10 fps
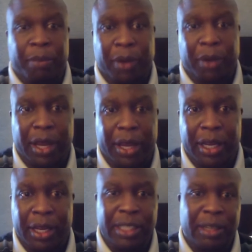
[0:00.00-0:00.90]
playing
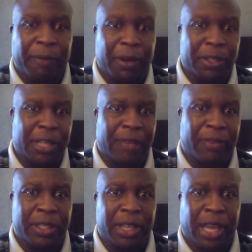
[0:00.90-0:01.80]
at least the first
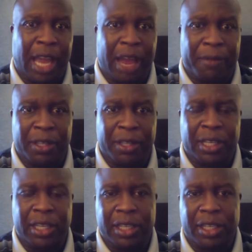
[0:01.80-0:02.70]
half of the
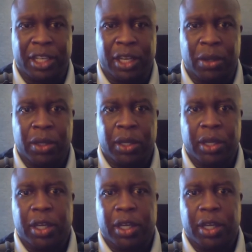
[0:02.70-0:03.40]
season until